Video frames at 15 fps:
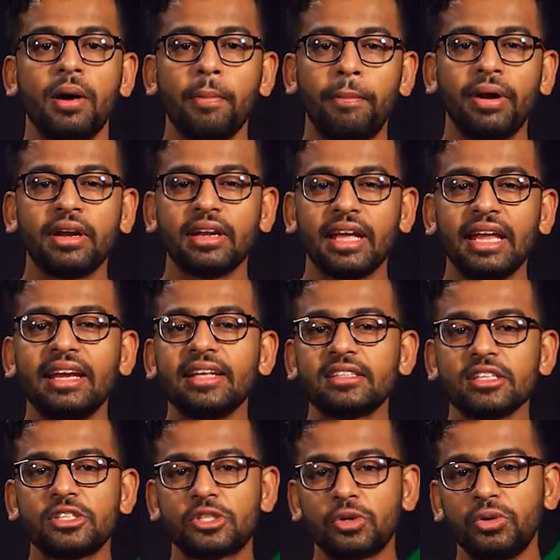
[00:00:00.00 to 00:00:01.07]
but it lets
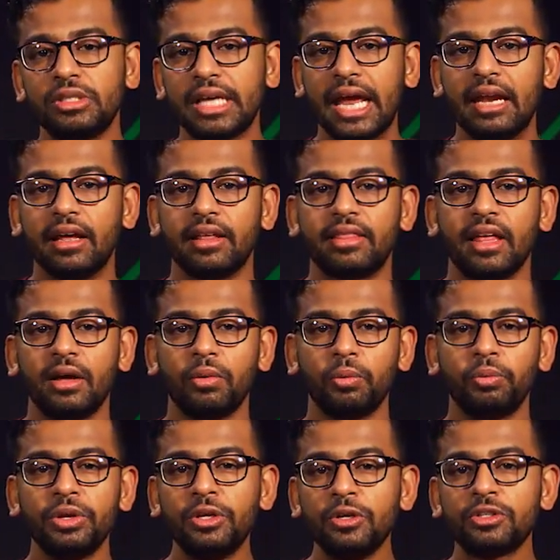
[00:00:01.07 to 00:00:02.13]
us store data that
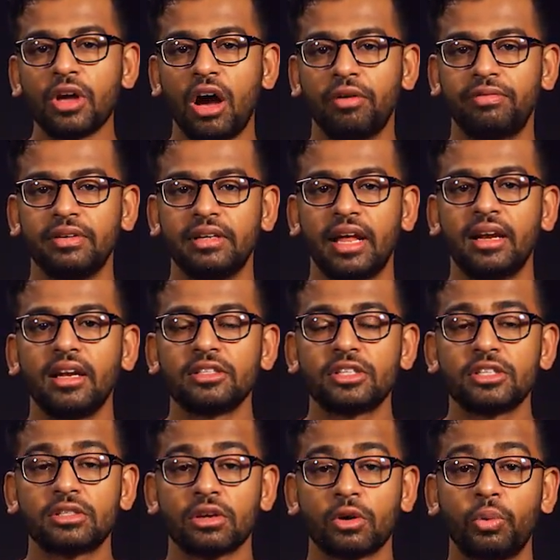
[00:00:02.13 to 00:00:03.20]
we use often and lets
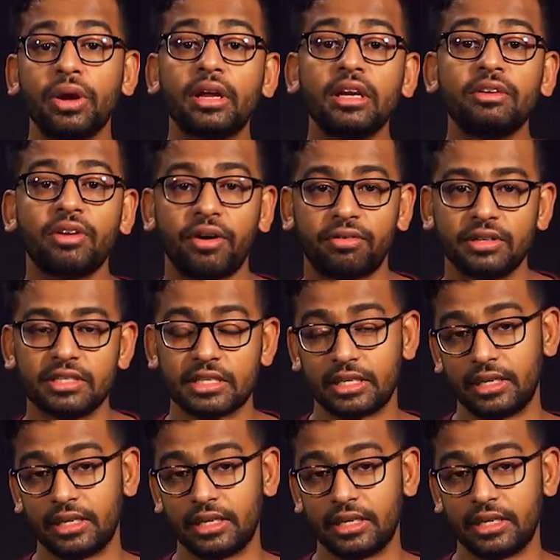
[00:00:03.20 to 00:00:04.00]
us quickly reference